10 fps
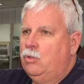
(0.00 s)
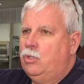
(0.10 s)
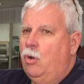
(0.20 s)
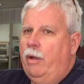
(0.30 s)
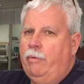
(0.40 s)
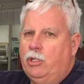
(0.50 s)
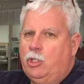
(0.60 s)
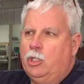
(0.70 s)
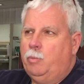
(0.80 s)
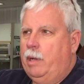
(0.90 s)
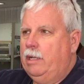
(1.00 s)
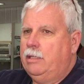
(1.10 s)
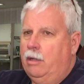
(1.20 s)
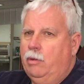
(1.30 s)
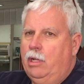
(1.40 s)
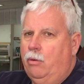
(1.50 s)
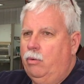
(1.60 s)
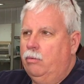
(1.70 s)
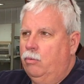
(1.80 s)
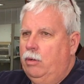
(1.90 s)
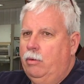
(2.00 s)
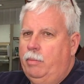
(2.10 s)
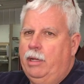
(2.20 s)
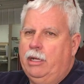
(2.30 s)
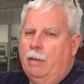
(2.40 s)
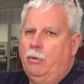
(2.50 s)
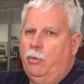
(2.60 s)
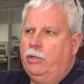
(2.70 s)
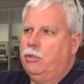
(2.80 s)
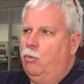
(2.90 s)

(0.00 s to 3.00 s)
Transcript: So I would suspect that, you know, we would be a couple weeks